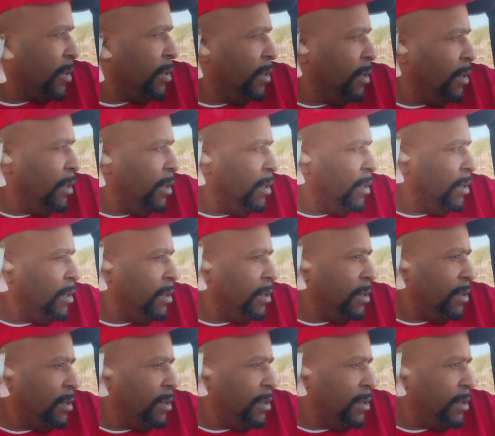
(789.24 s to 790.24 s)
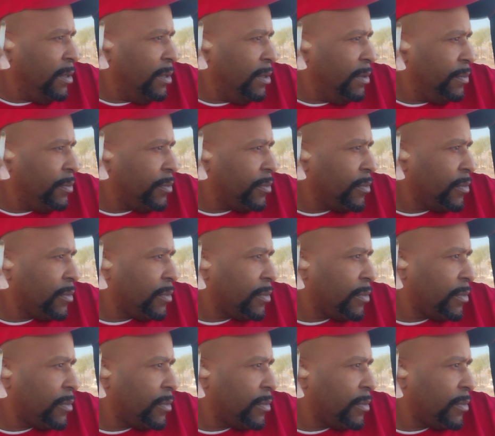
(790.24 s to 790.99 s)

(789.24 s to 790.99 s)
(silence)